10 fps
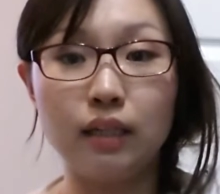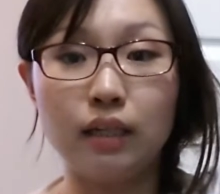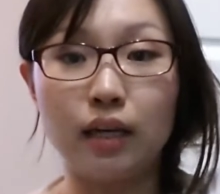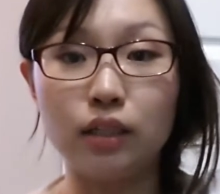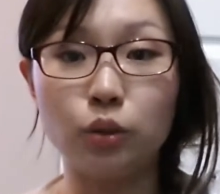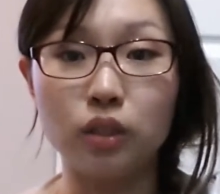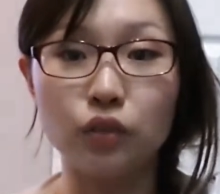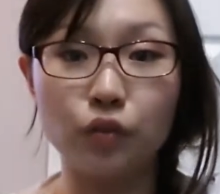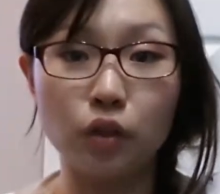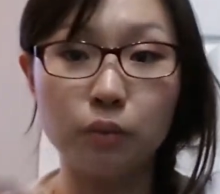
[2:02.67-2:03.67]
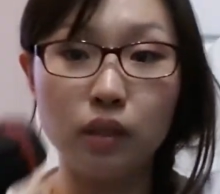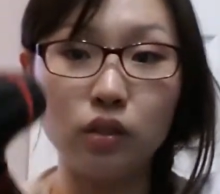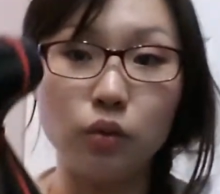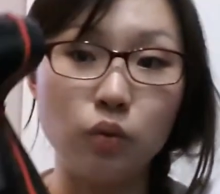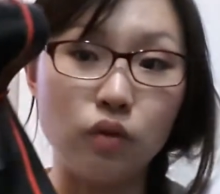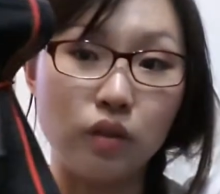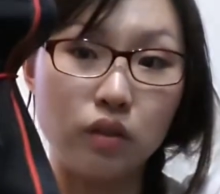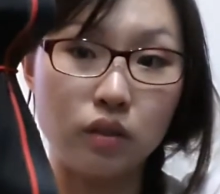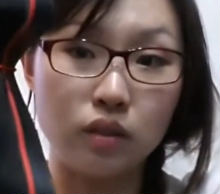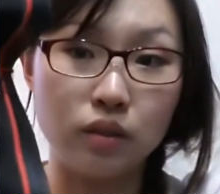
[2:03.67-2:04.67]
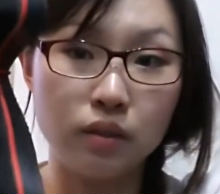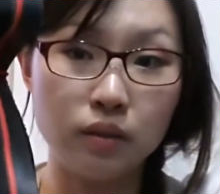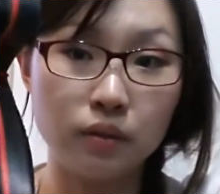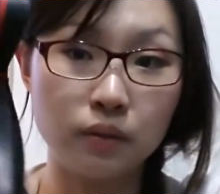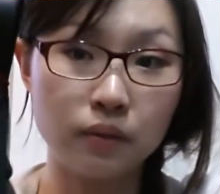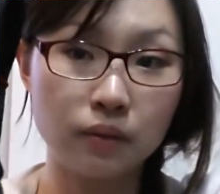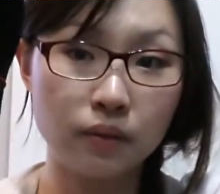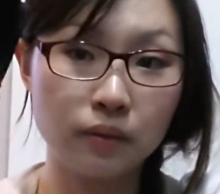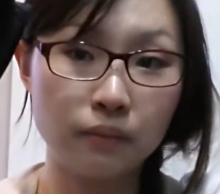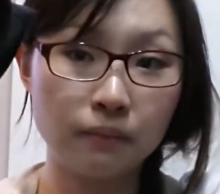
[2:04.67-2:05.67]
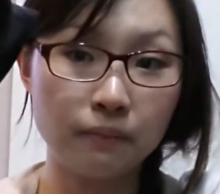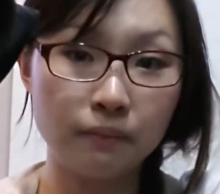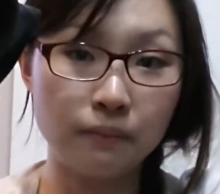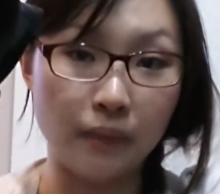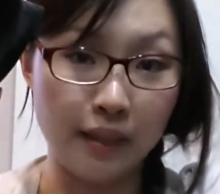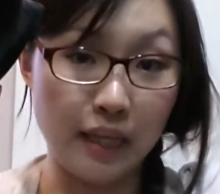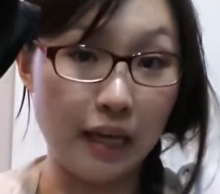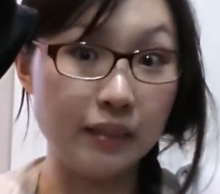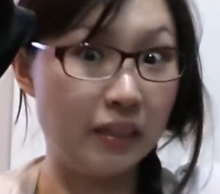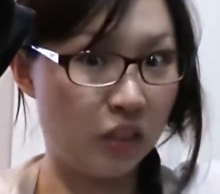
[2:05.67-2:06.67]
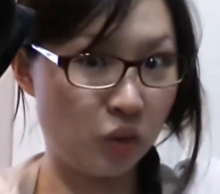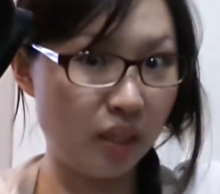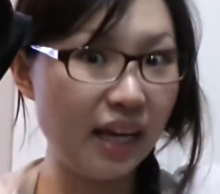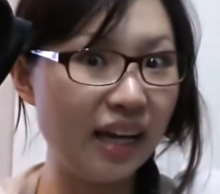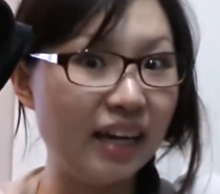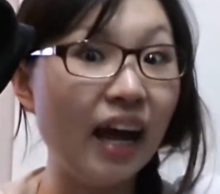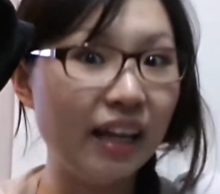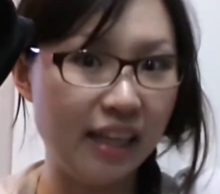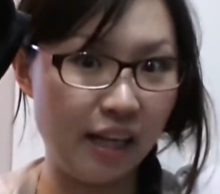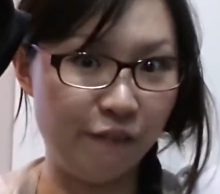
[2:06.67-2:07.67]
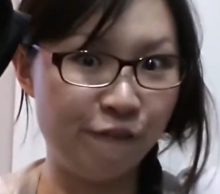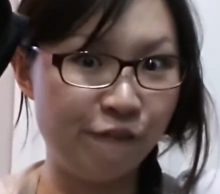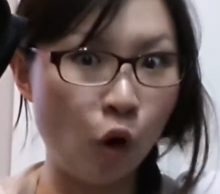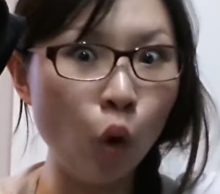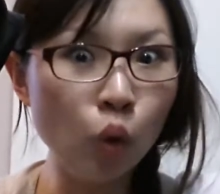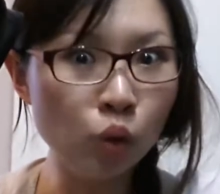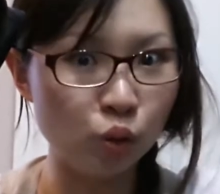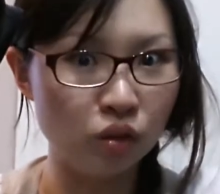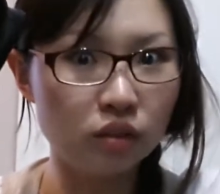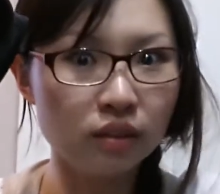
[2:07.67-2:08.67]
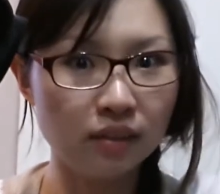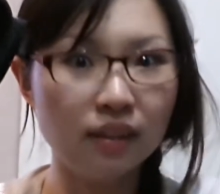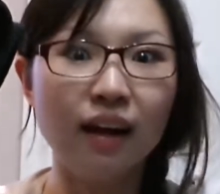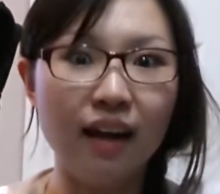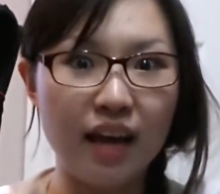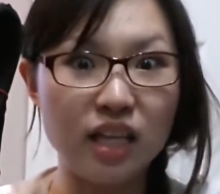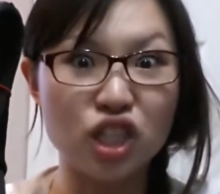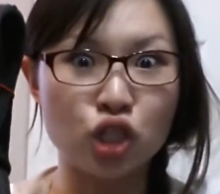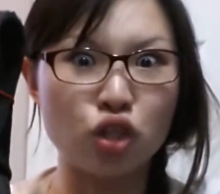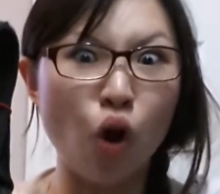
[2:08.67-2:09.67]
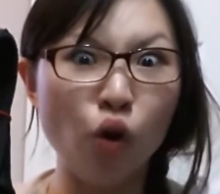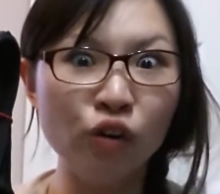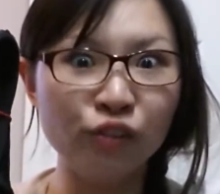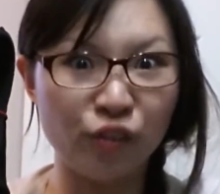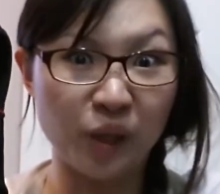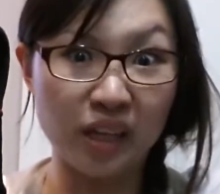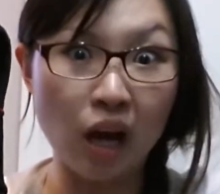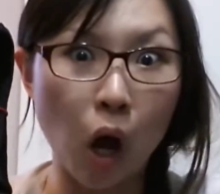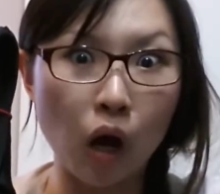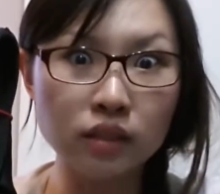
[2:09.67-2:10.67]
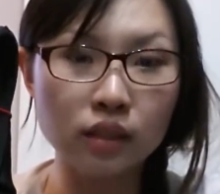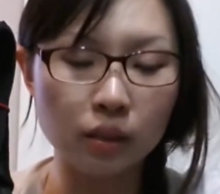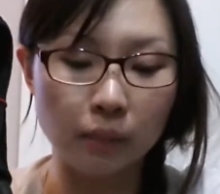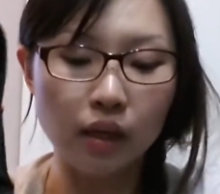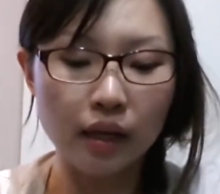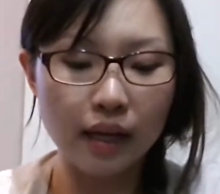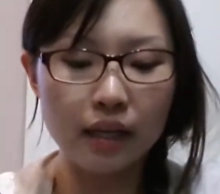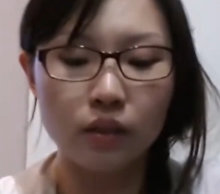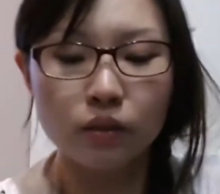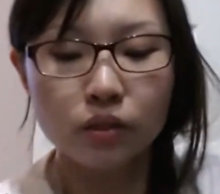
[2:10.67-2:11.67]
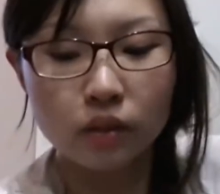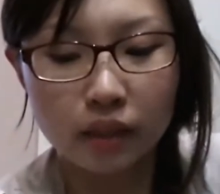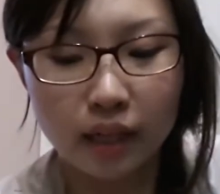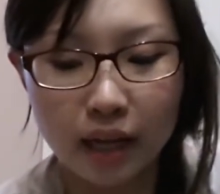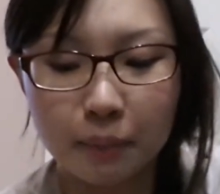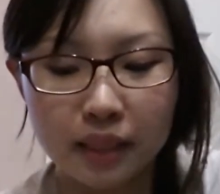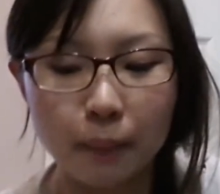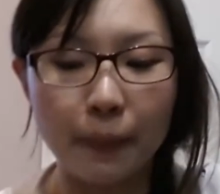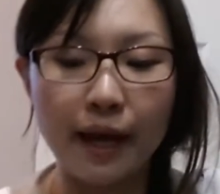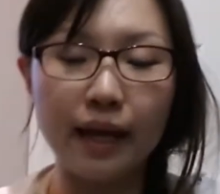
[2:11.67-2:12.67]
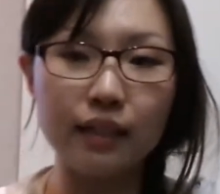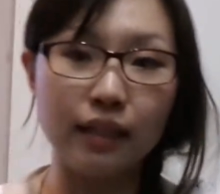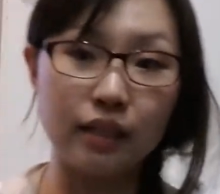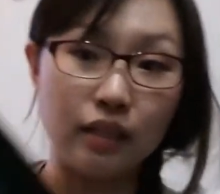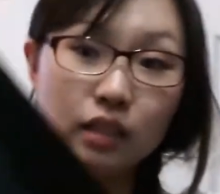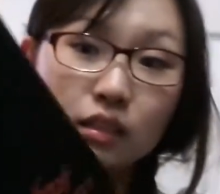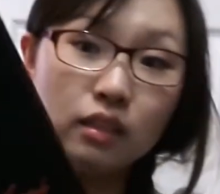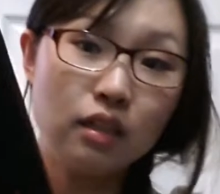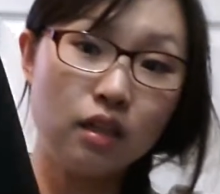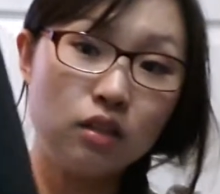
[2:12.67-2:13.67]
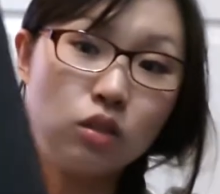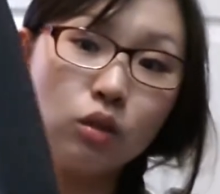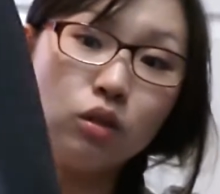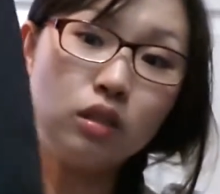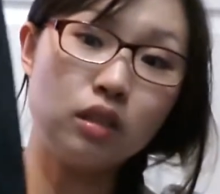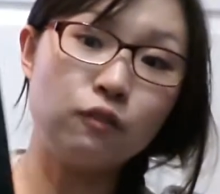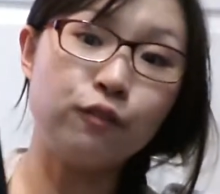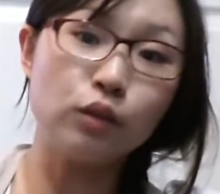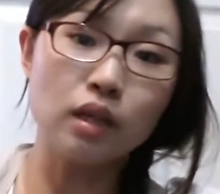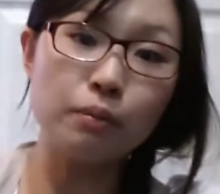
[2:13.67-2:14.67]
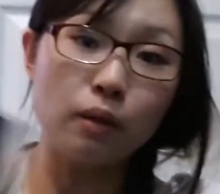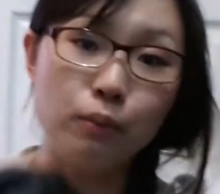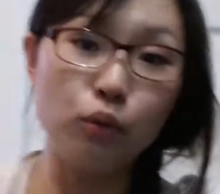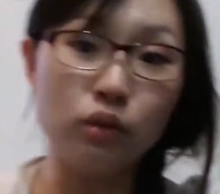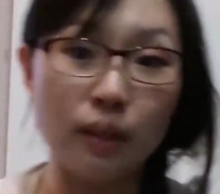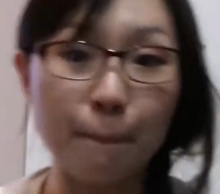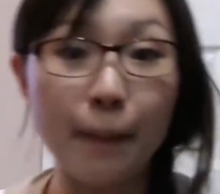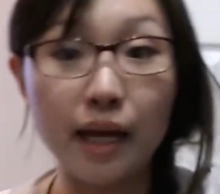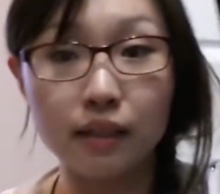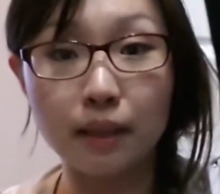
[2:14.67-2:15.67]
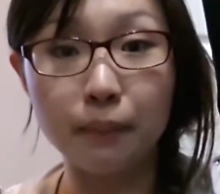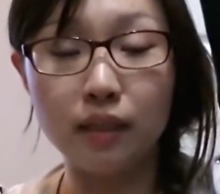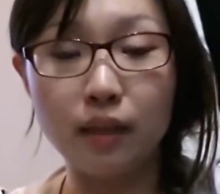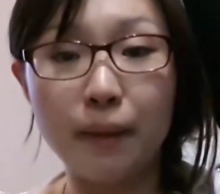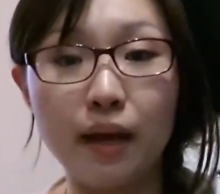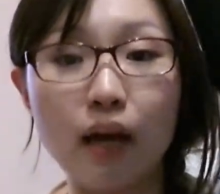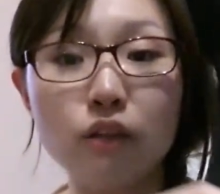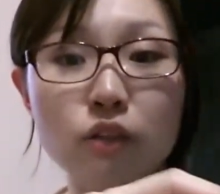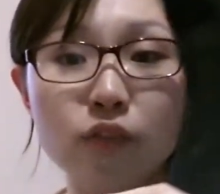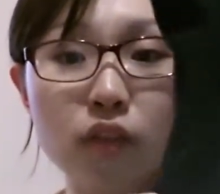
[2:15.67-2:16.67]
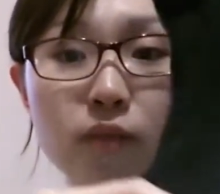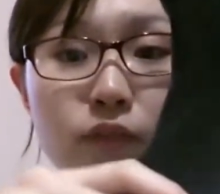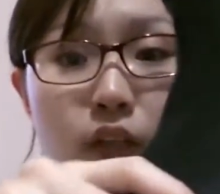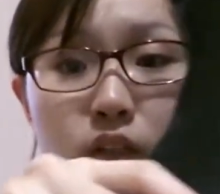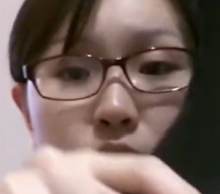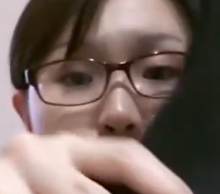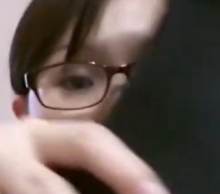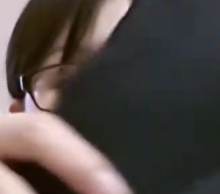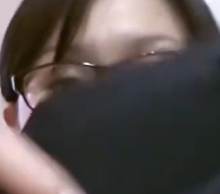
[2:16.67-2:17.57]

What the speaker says: can transform into this. Yes, that's right. They fold. It's so freaking awesome. And also they come in a bag like this. So you just fold up your boots and pack them in the bag. How do you fold them? Very simple. You